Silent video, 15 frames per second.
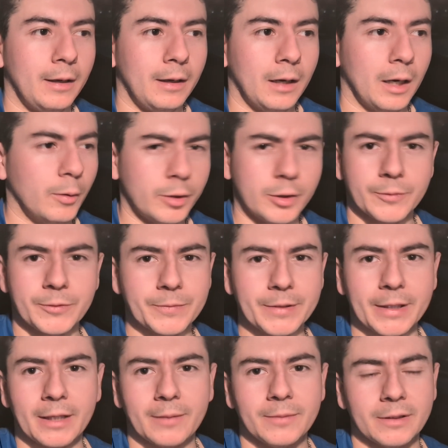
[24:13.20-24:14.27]
I wake up
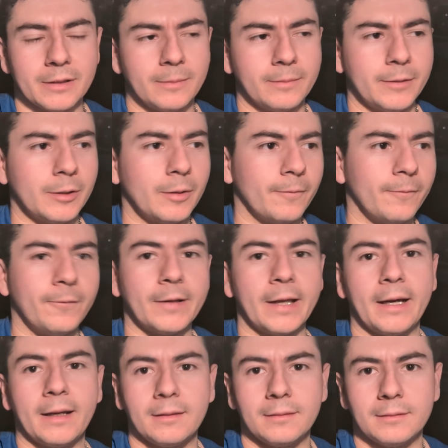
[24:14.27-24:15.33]
sometimes and I'm
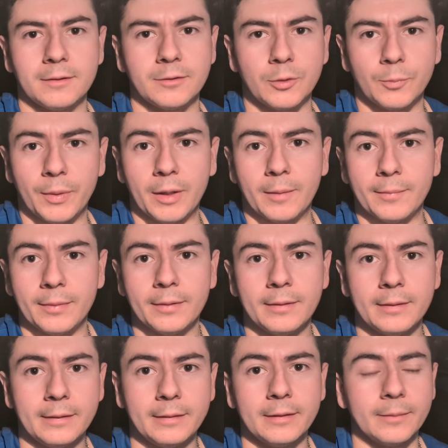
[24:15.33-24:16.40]
flat. There's no pump.
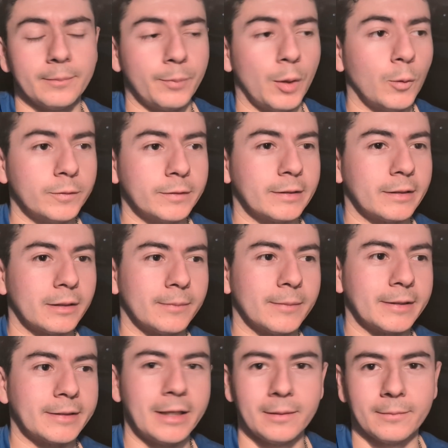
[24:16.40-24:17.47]
I'm posing and I'm
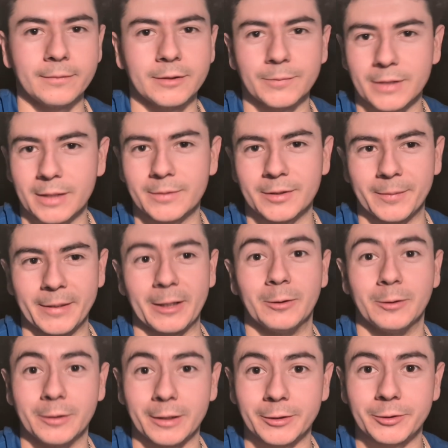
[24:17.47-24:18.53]
like, damn. Sometimes I'm like, I
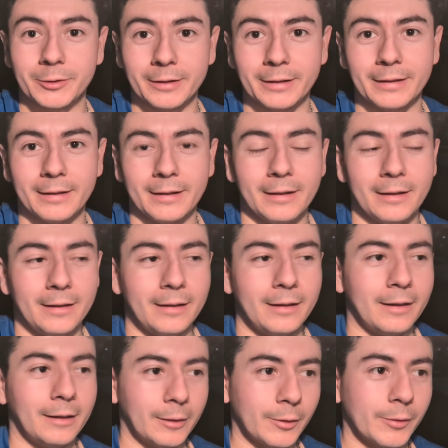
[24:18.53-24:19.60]
look like shit.
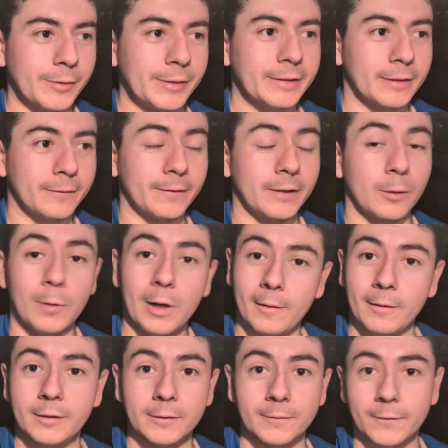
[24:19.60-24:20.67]
And other days I feel like, wow,
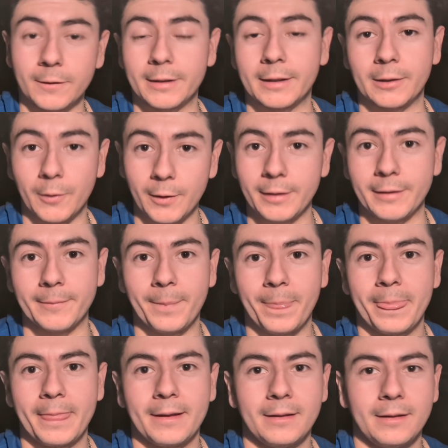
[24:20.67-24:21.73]
I look fucking great.
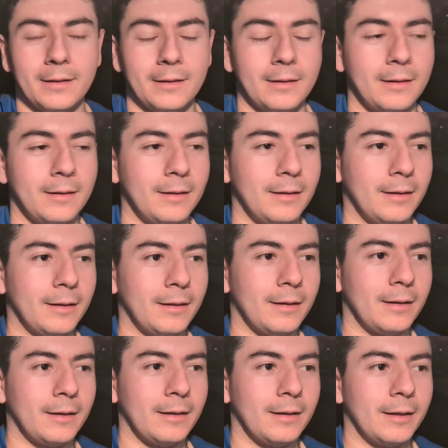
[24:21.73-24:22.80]

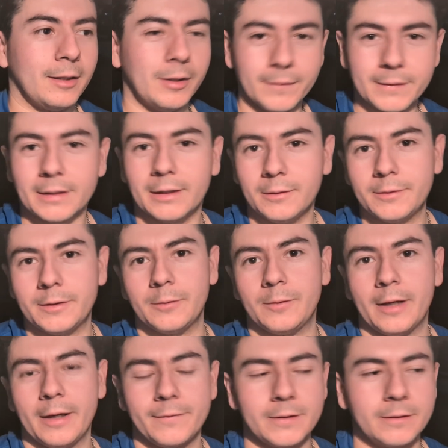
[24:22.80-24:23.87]
And you have to get used. You
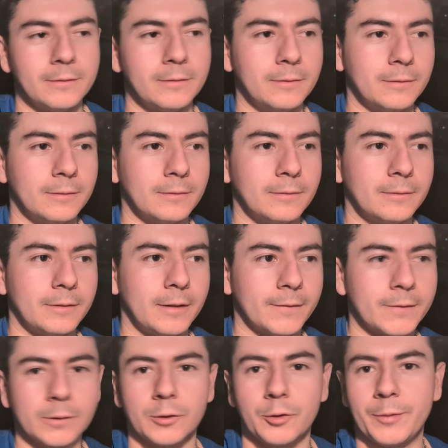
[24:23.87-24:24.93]
have
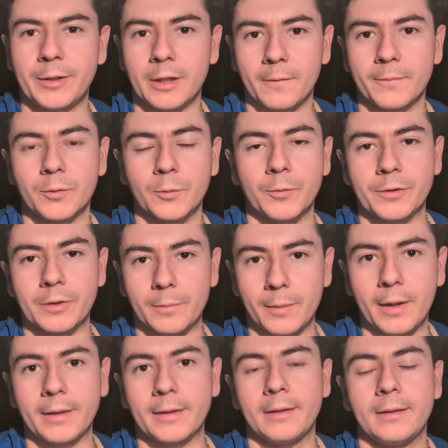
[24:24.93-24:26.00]
to learn to be comfortable with your
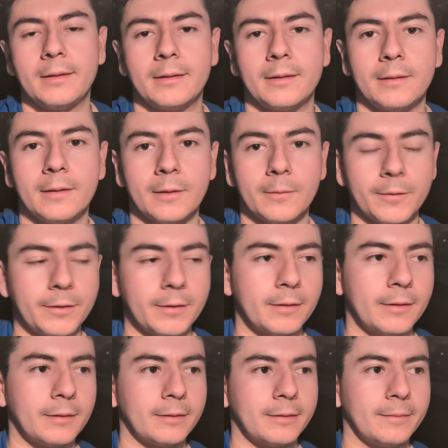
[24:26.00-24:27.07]
body, right? With
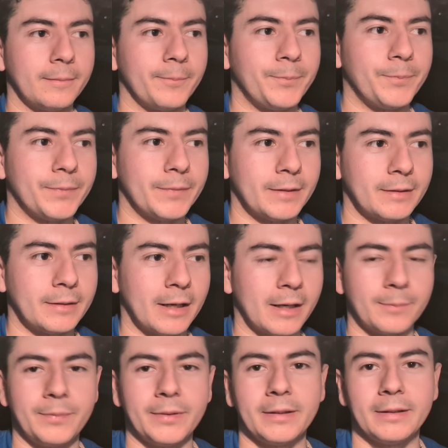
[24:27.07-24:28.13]
your
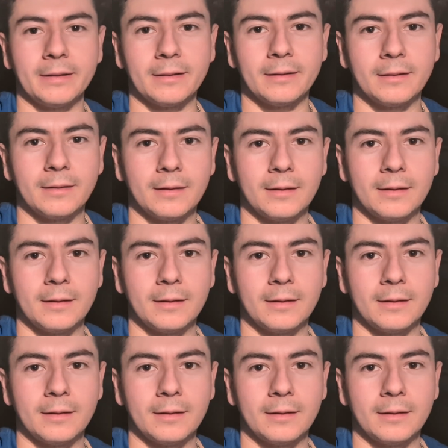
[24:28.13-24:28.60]
not being